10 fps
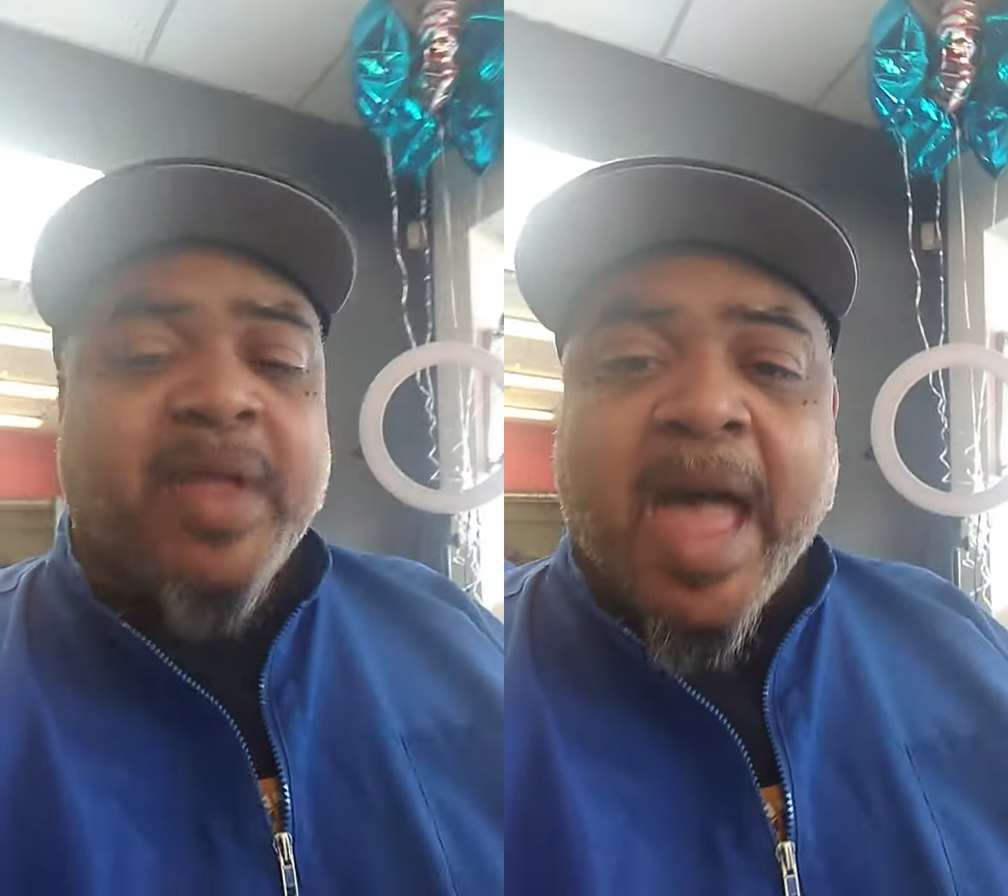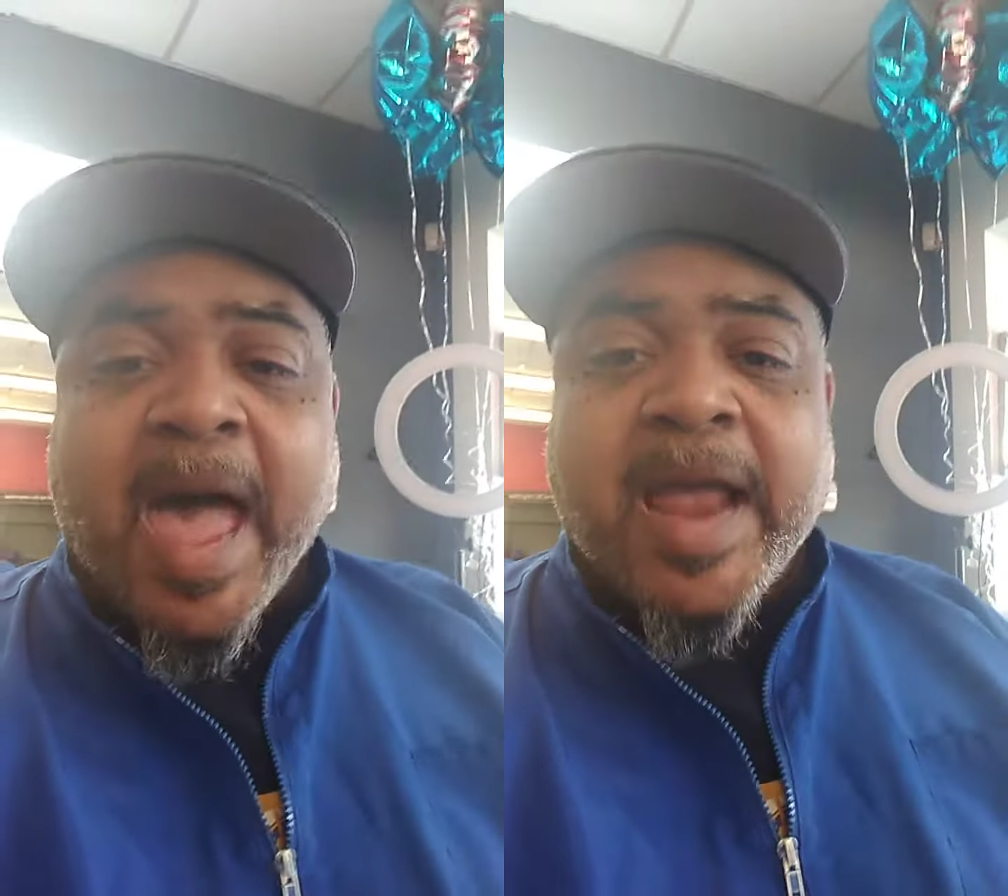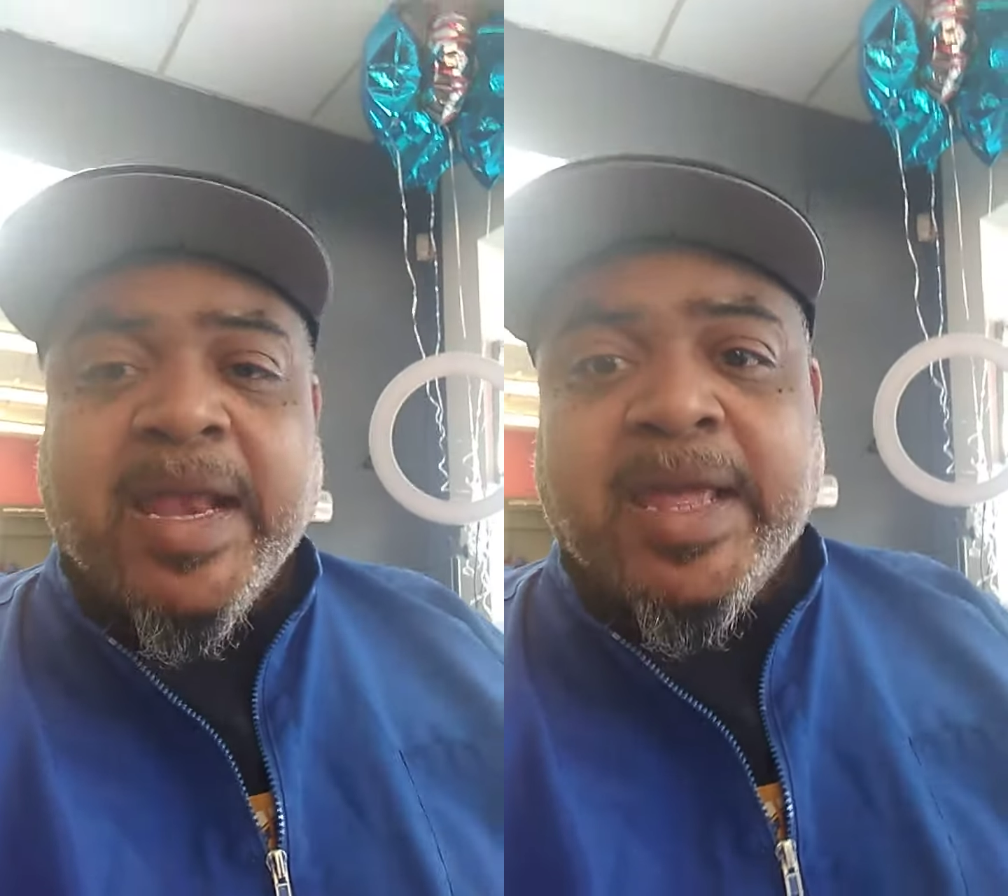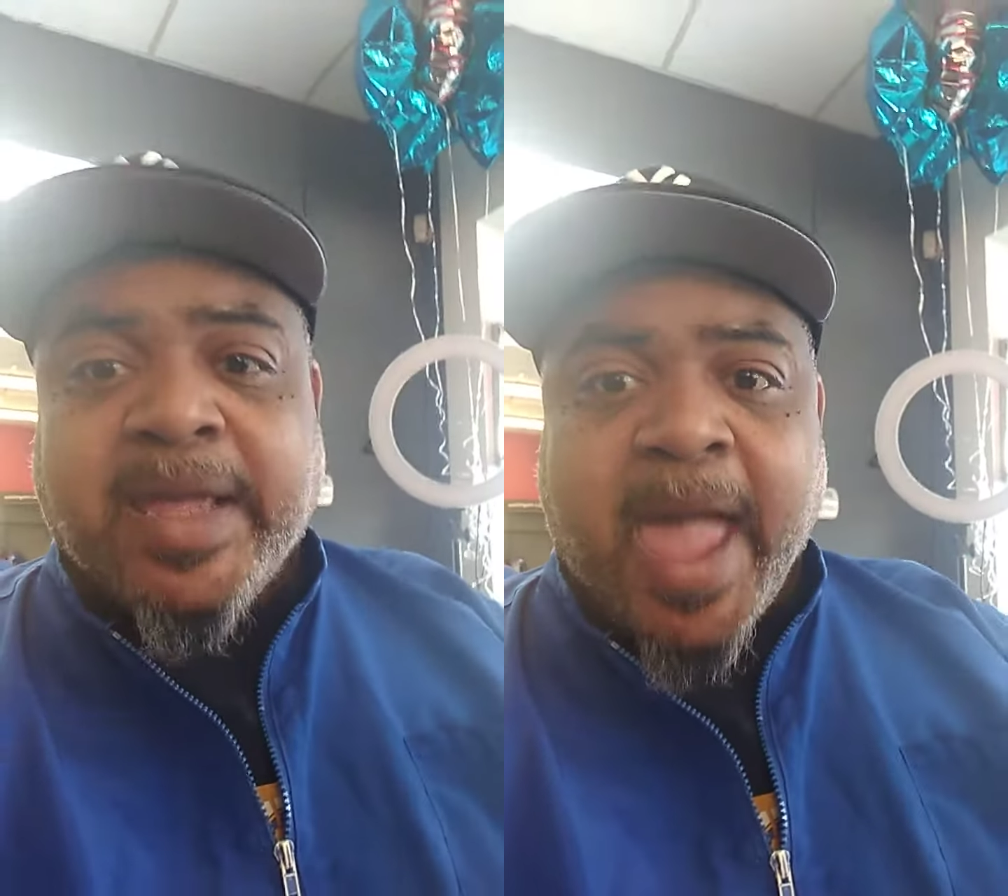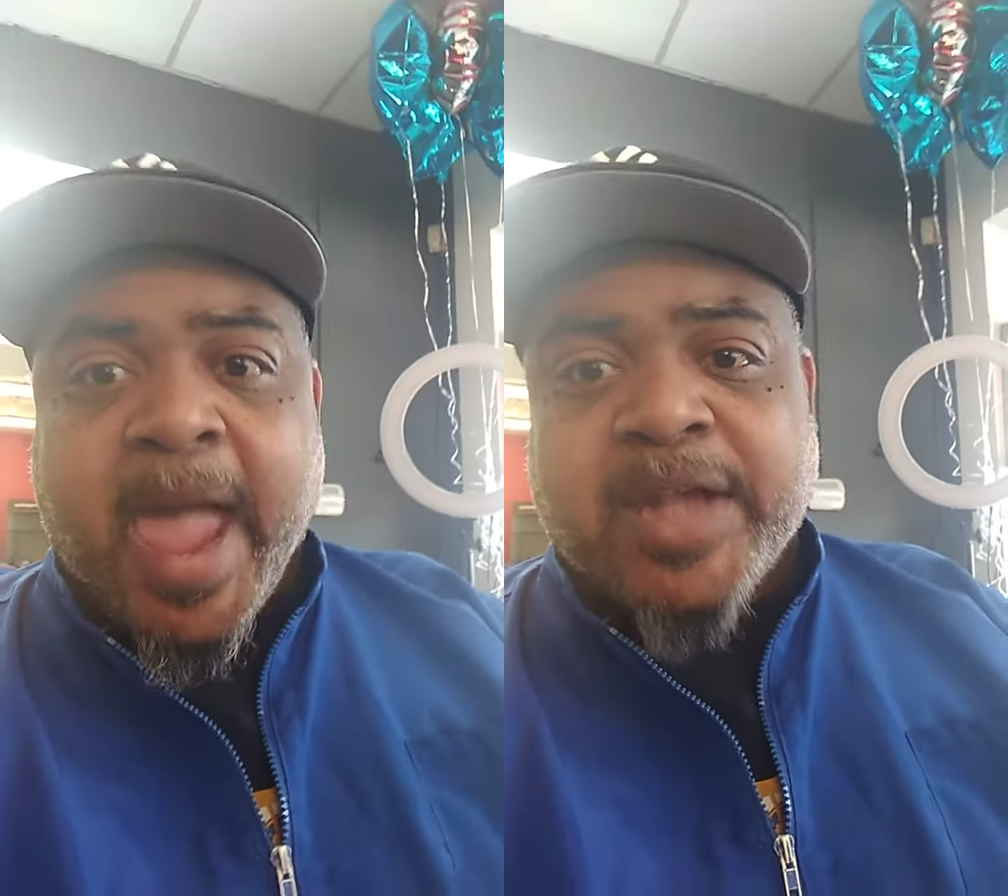ID,
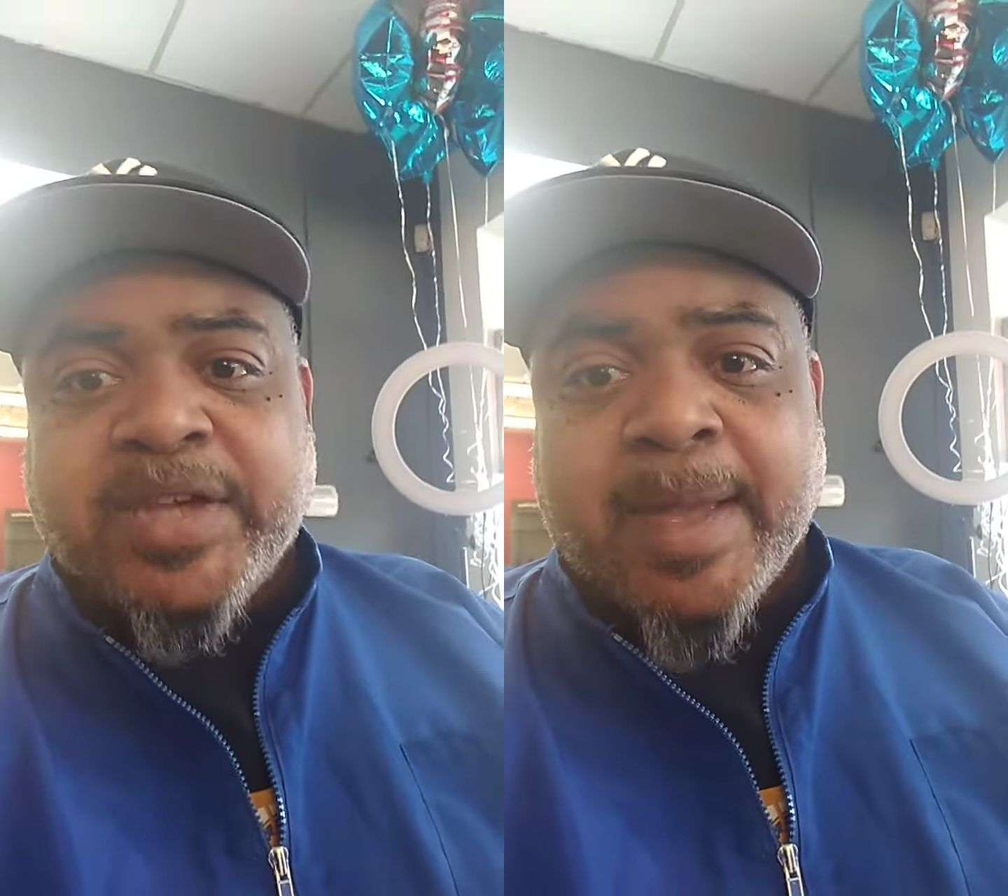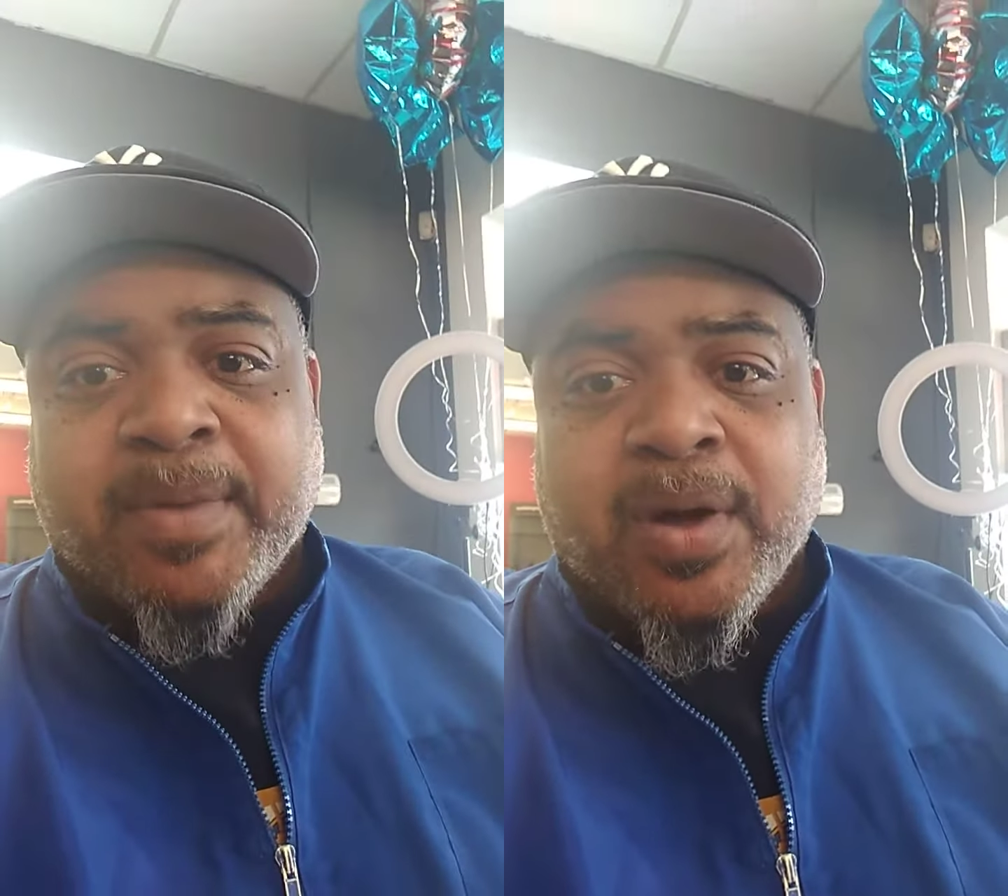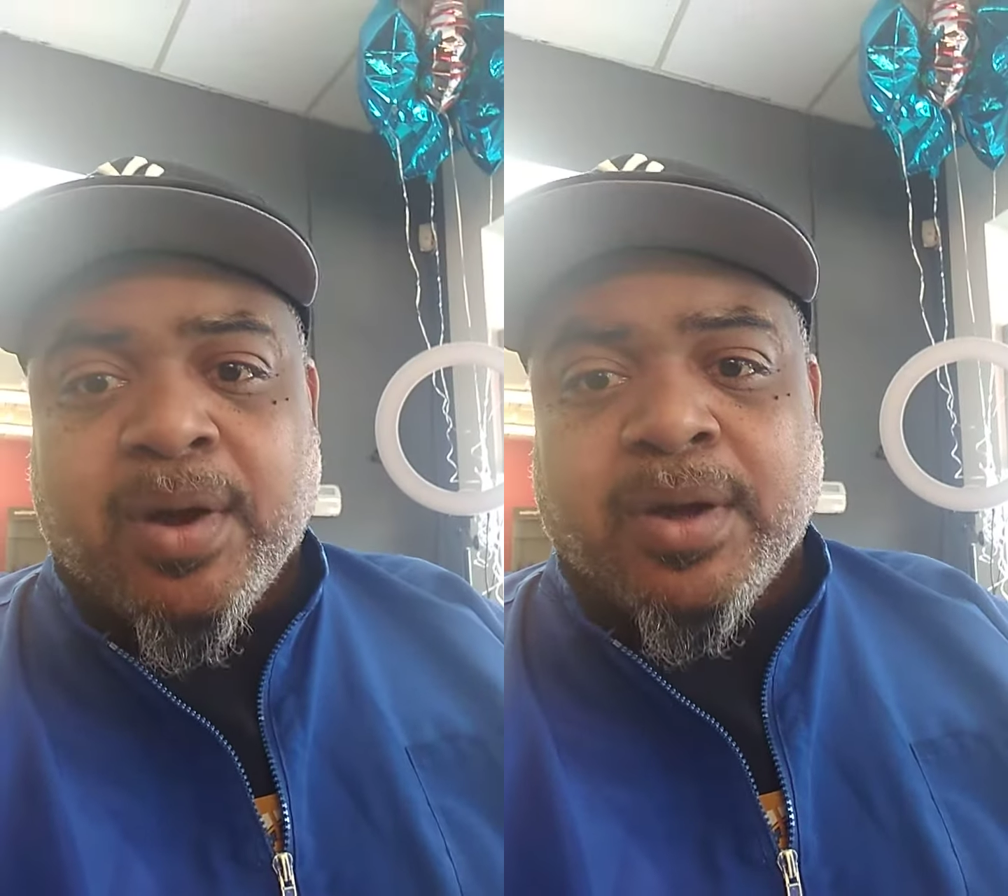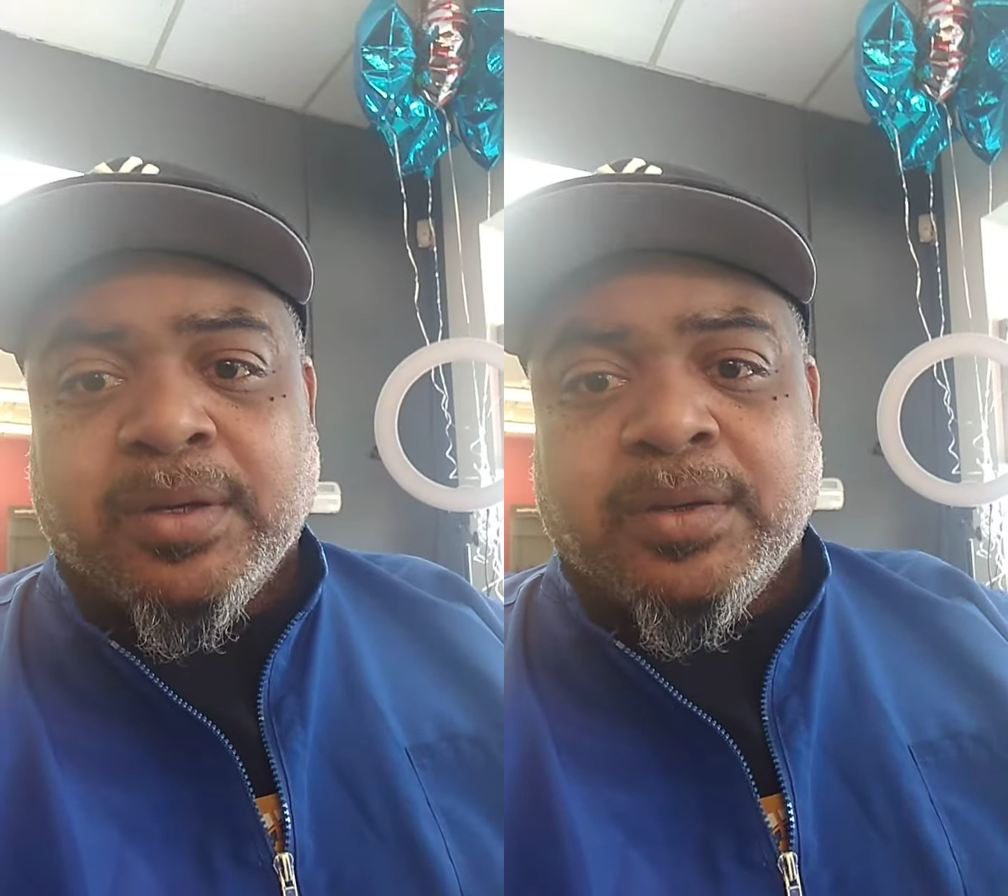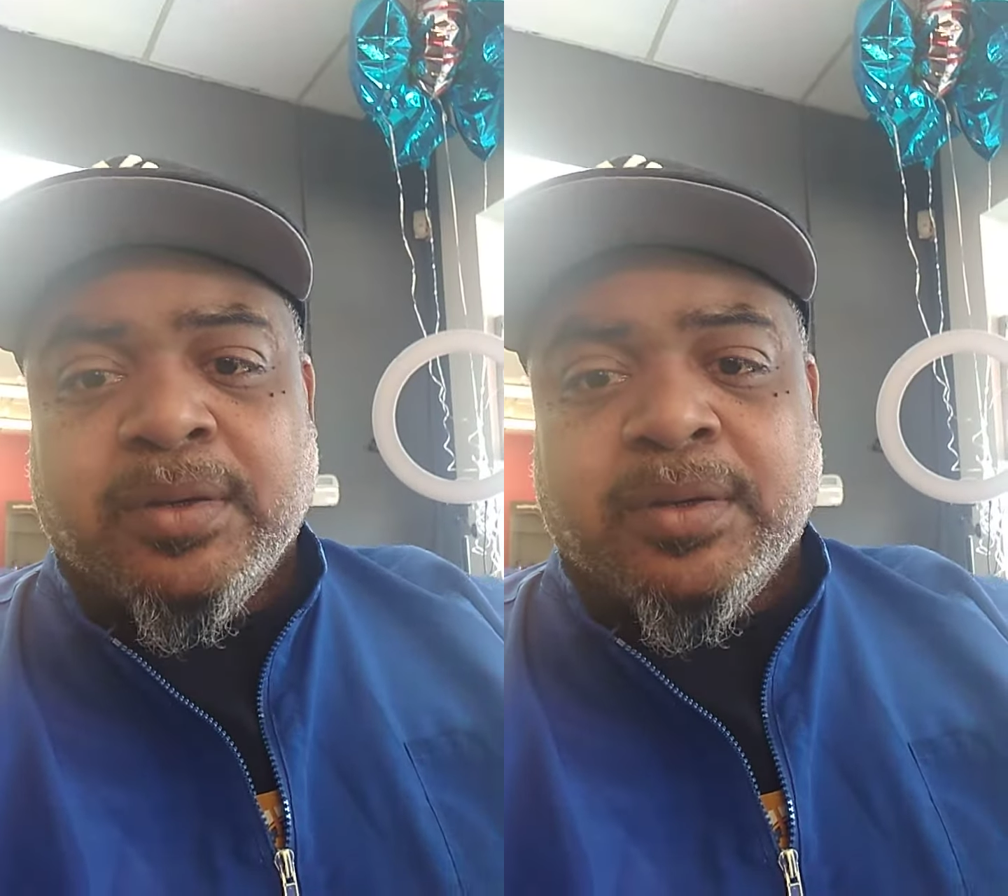Cash App card,